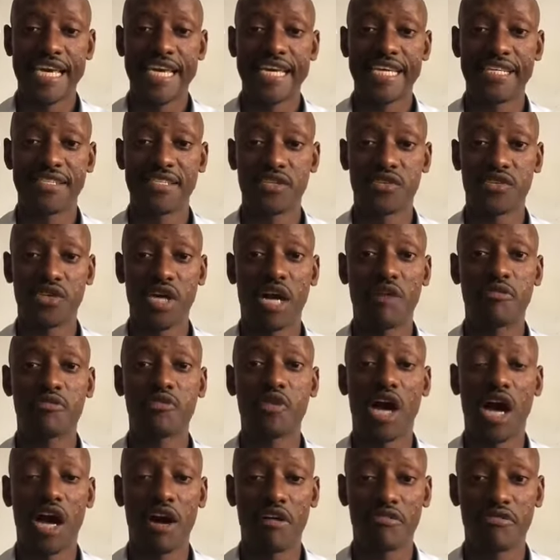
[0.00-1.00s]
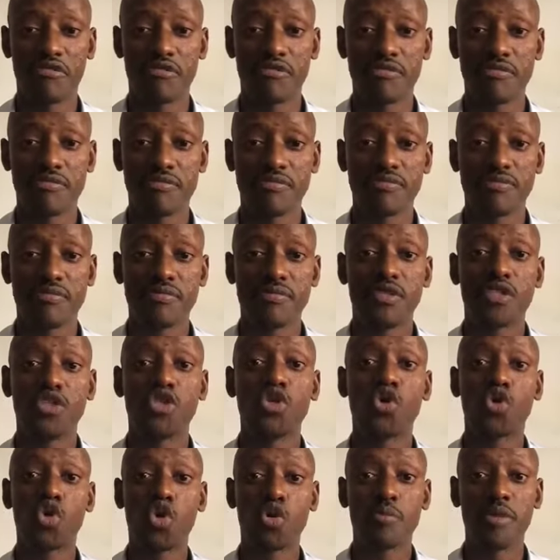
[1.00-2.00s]
is that
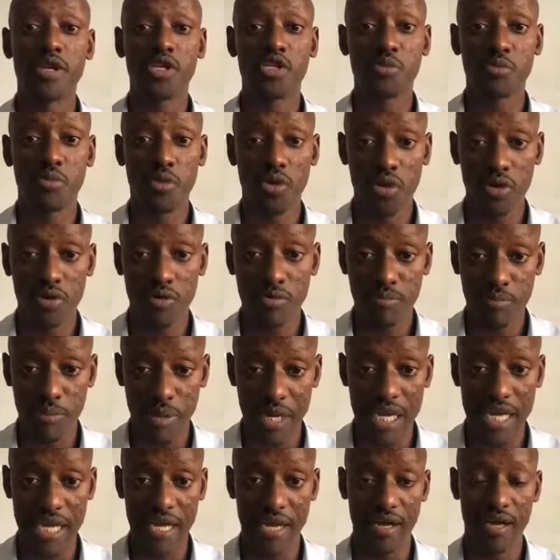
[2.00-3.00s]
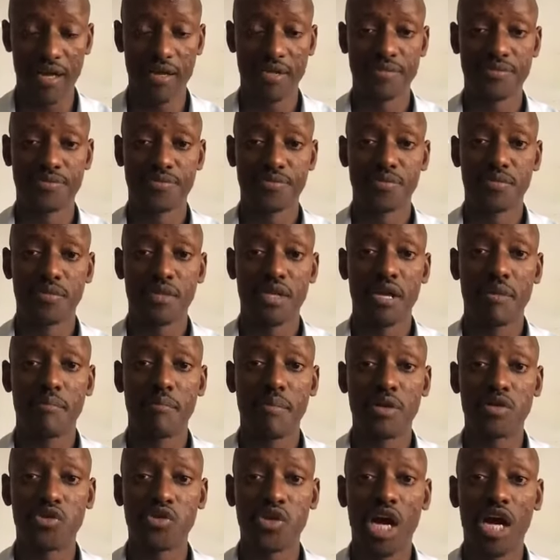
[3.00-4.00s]
you could be a small player,
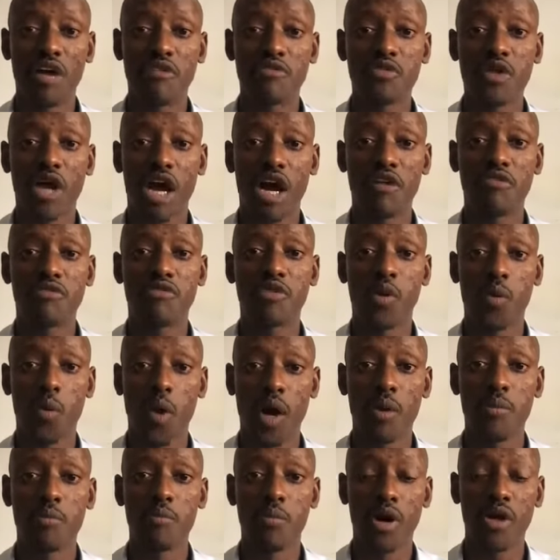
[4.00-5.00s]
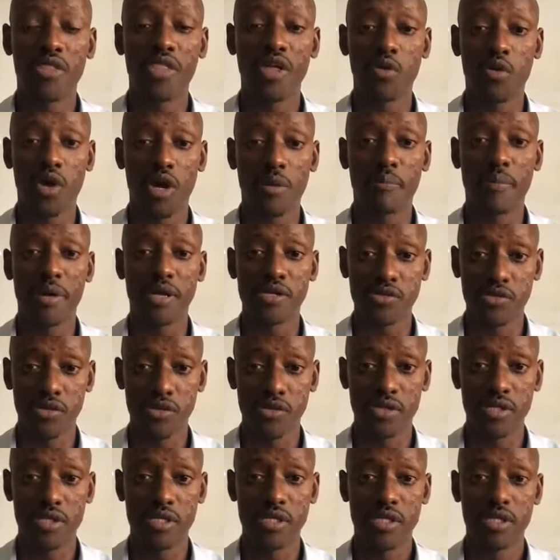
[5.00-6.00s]
but you have to have more than one
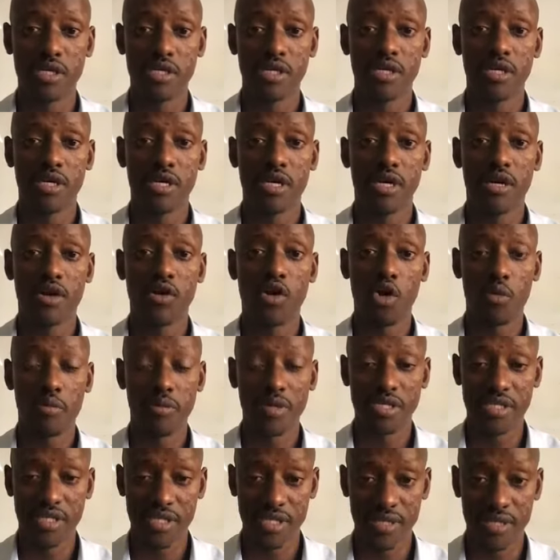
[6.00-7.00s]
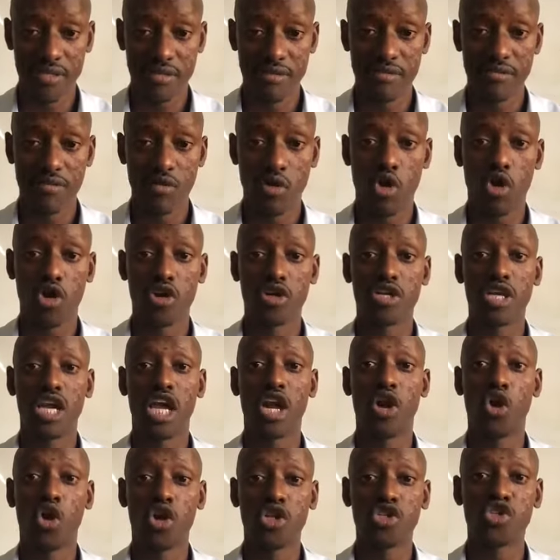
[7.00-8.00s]
person committee, called a
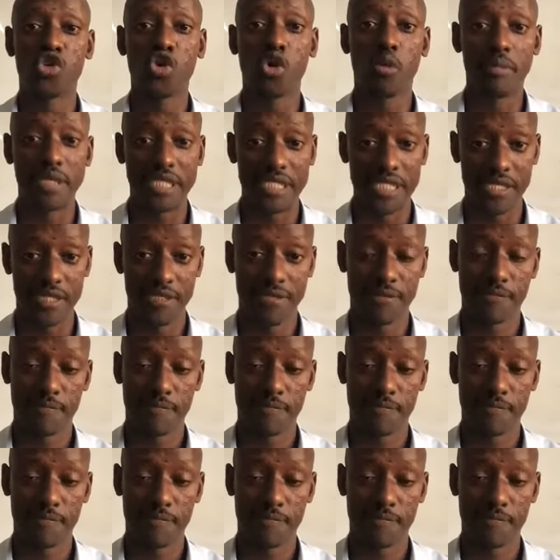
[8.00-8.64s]
loans committee.